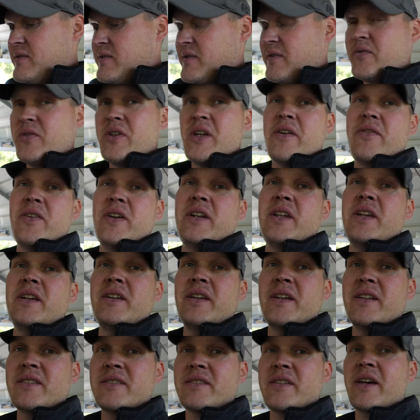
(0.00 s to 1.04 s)
So if you have any
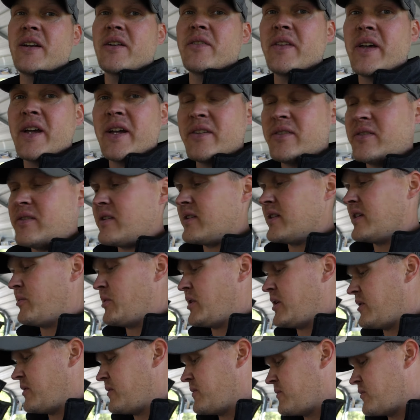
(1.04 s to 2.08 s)
insight on that, you can let me
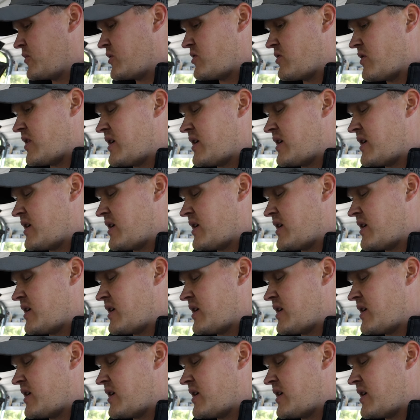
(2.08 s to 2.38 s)
know what you